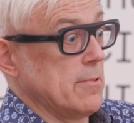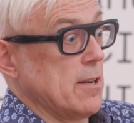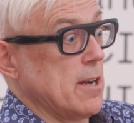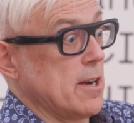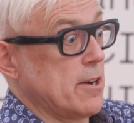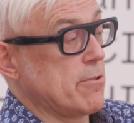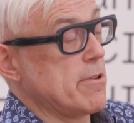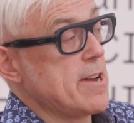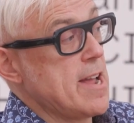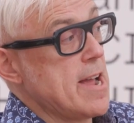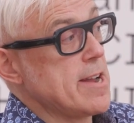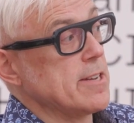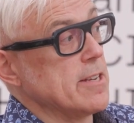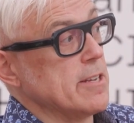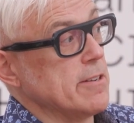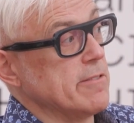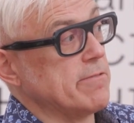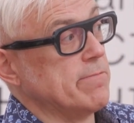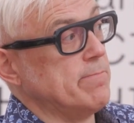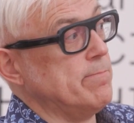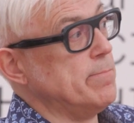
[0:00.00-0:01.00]
a
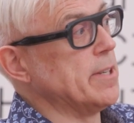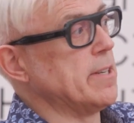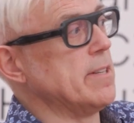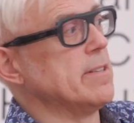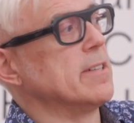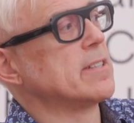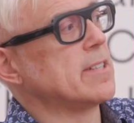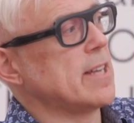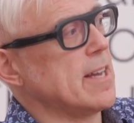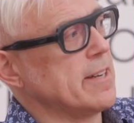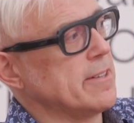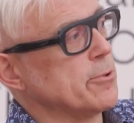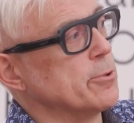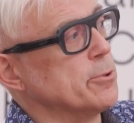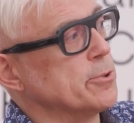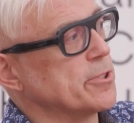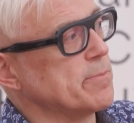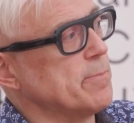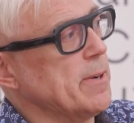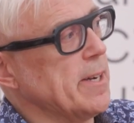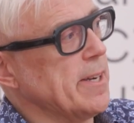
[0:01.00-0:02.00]
creative, but in the technical
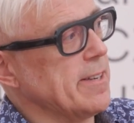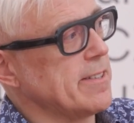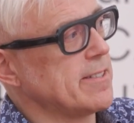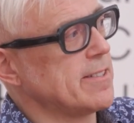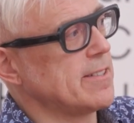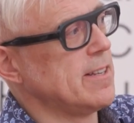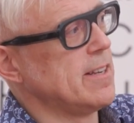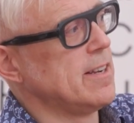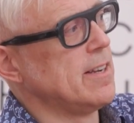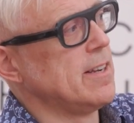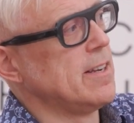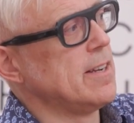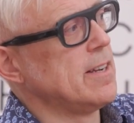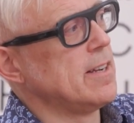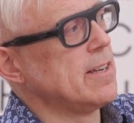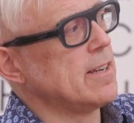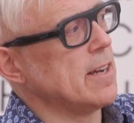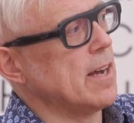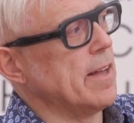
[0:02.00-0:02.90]
space. Right.